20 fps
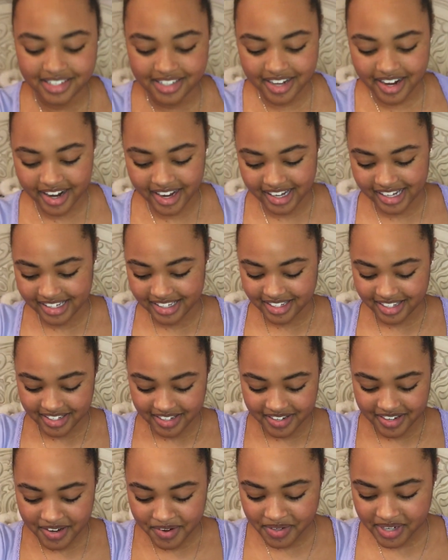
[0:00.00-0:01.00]
sorry guys.
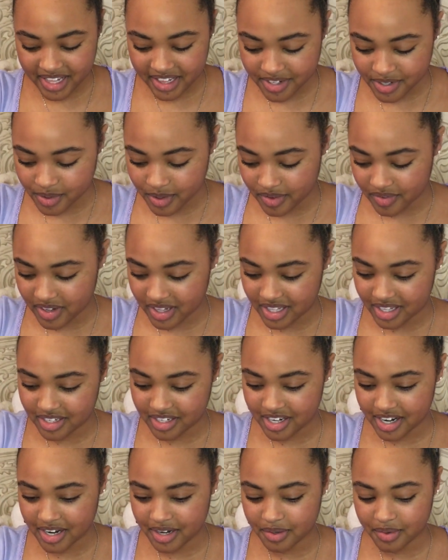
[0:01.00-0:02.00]
No Taylor Swift in
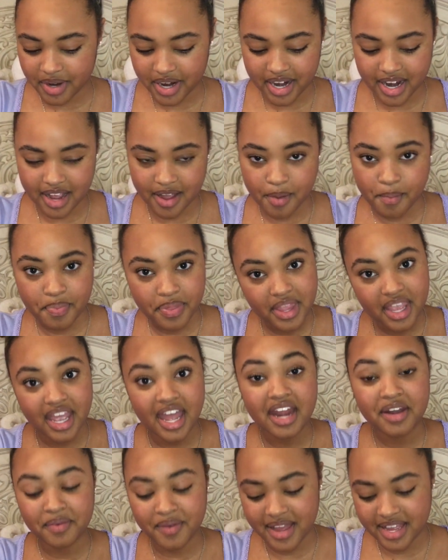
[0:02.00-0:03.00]
this channel right now.
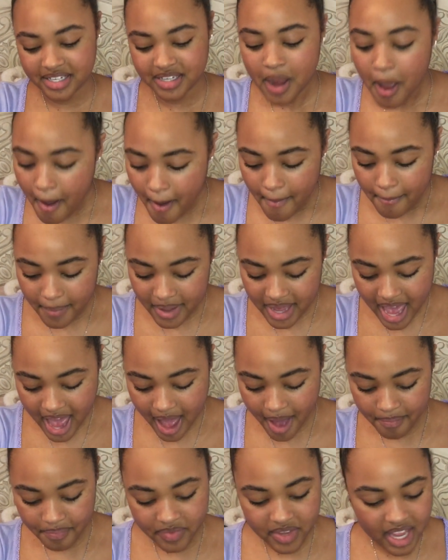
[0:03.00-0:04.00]
Anyways, but
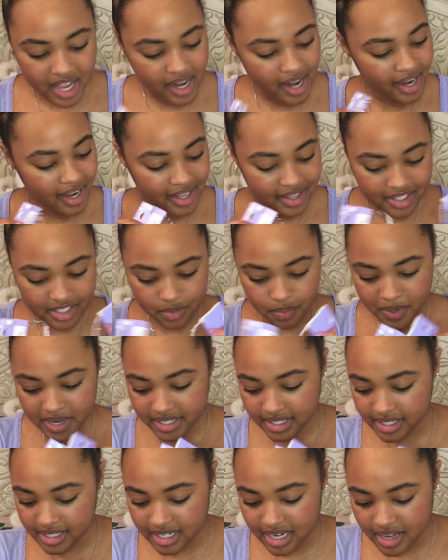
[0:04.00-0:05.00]
yeah, and I got these
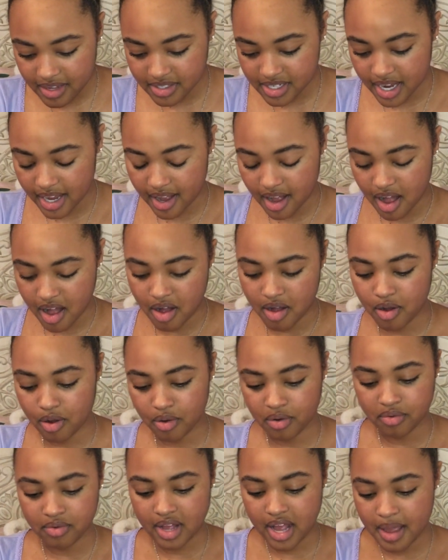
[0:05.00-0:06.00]
bracelets and I was like,
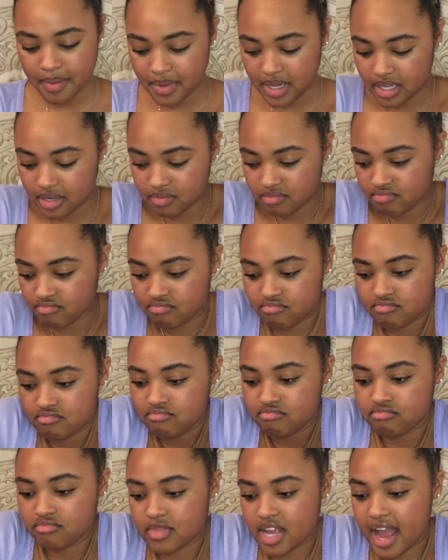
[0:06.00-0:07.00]
oh, I mean,
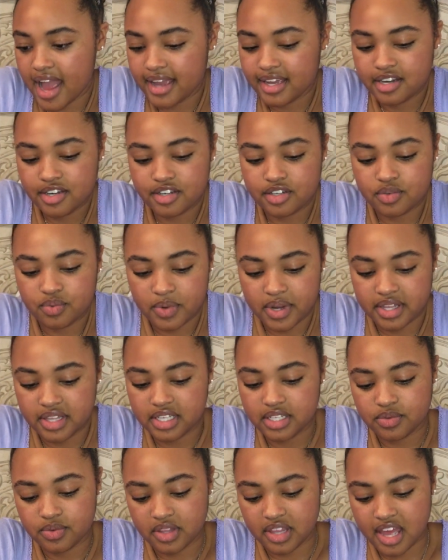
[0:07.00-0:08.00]
I could just wear
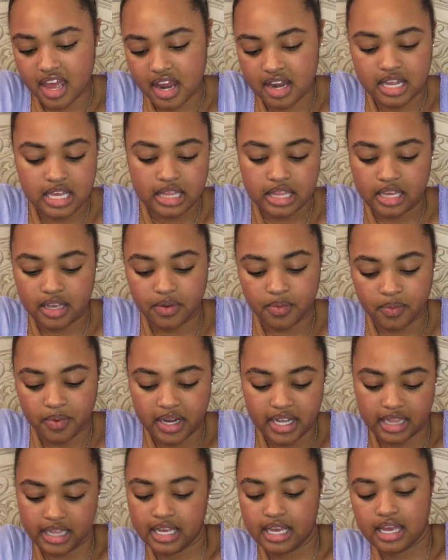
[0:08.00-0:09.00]
these with anything
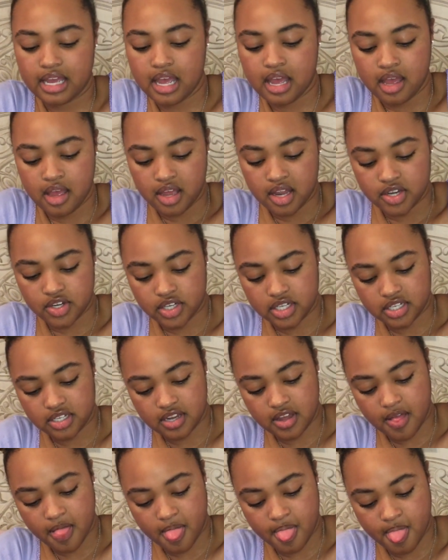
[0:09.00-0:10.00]
really.
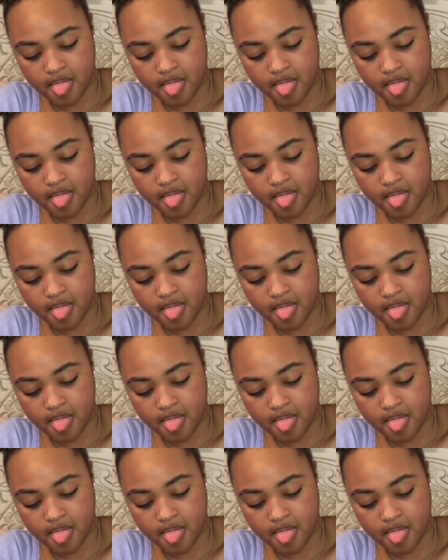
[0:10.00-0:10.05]
Just,